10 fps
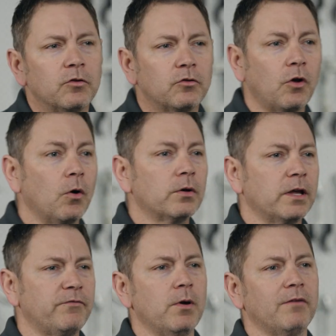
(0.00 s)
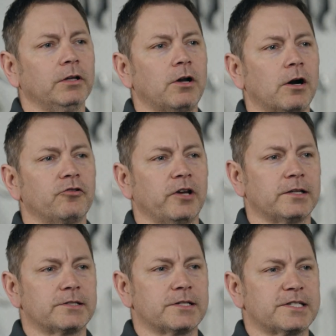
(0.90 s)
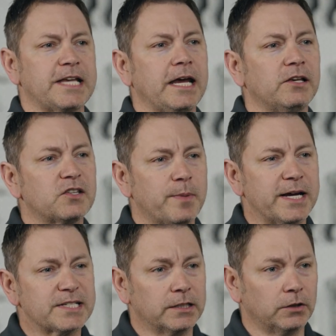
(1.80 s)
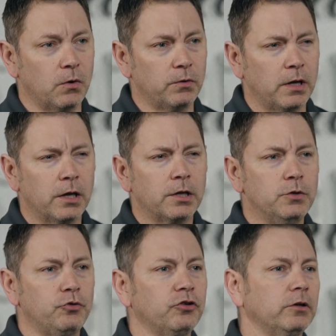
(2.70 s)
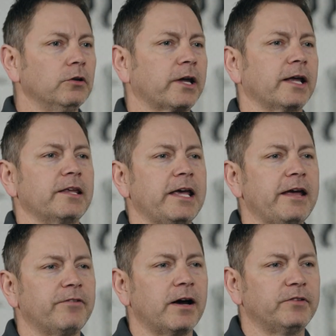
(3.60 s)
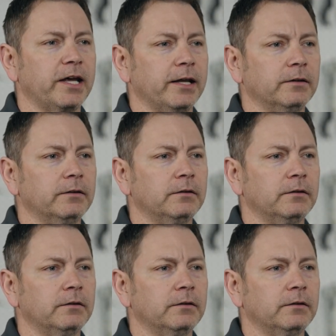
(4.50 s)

So if you have a large and sustained spikes in load, you should look at the A510.